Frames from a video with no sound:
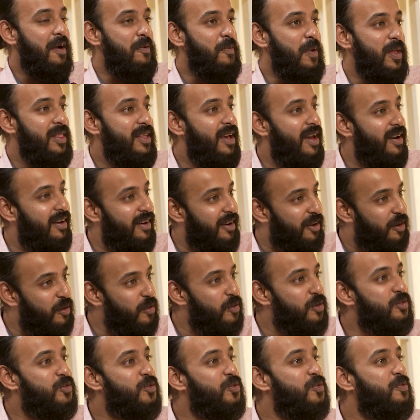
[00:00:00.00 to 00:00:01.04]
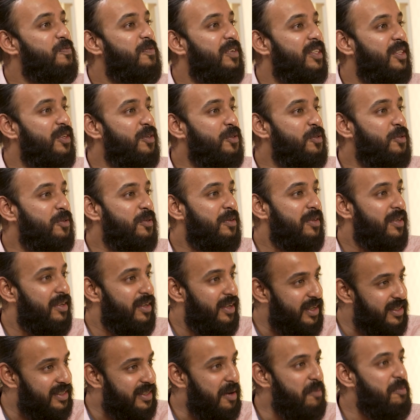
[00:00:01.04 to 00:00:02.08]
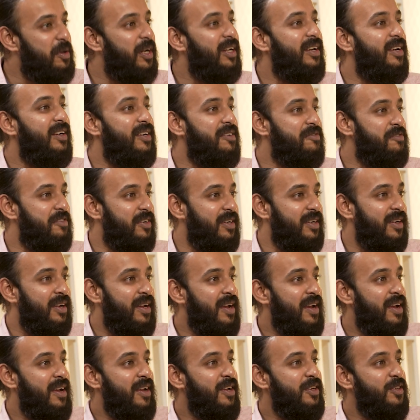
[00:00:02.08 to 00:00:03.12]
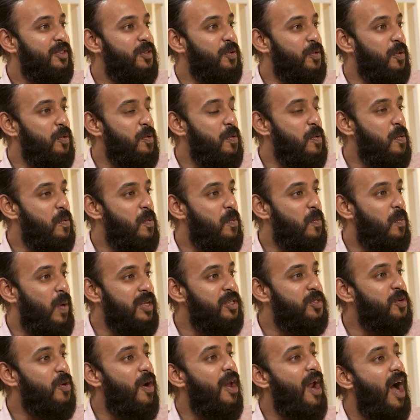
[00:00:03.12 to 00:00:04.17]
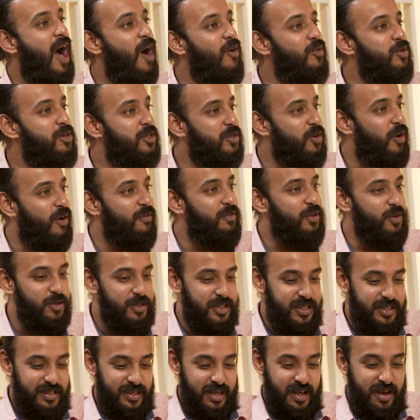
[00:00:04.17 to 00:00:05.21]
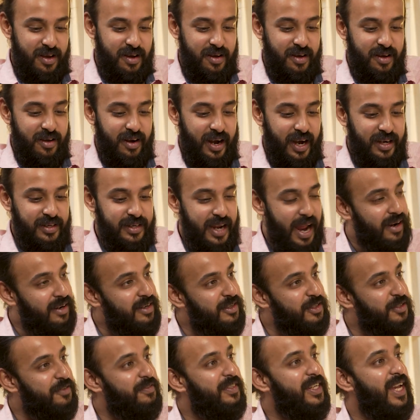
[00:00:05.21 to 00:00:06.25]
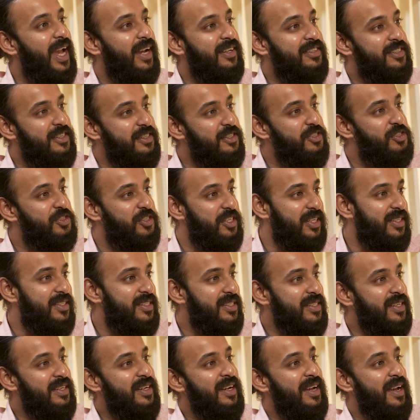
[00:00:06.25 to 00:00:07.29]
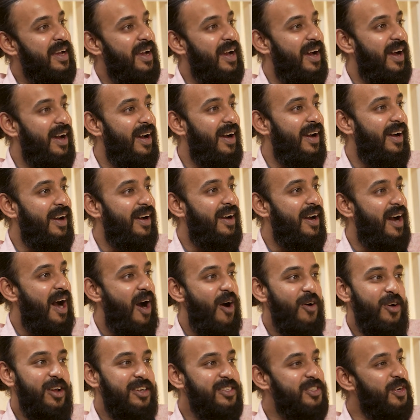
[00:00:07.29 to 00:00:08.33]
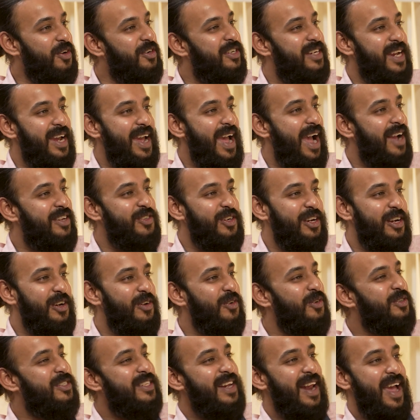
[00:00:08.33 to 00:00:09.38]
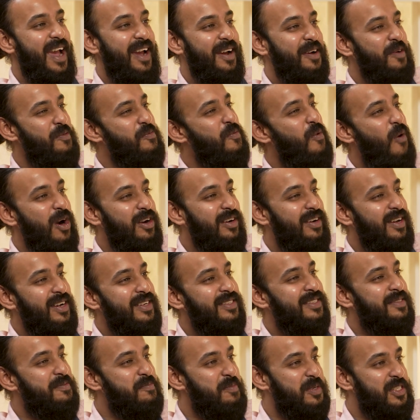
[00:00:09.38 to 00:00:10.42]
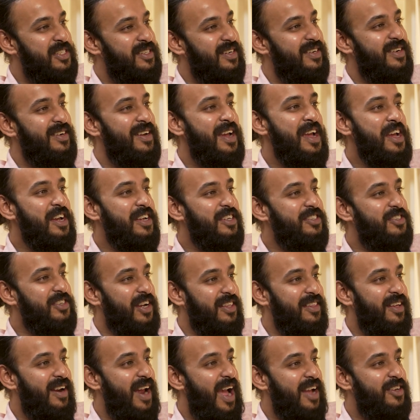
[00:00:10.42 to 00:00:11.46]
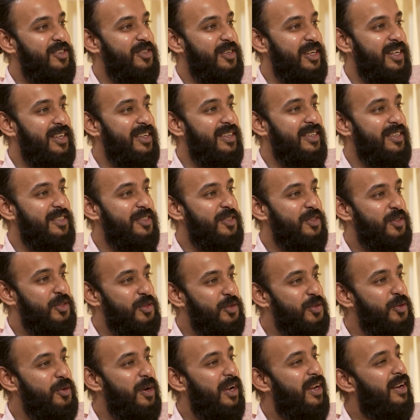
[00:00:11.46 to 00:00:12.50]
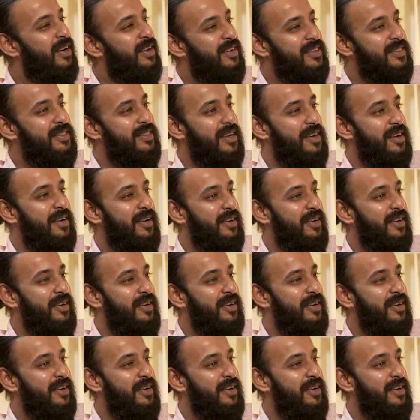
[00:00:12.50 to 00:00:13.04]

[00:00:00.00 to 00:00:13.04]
When they are in a closed room with you, it's completely different. So once you are out of those rectangles of the Excel sheet, how does your day actually looks like? What does Mr. Chander actually do in his,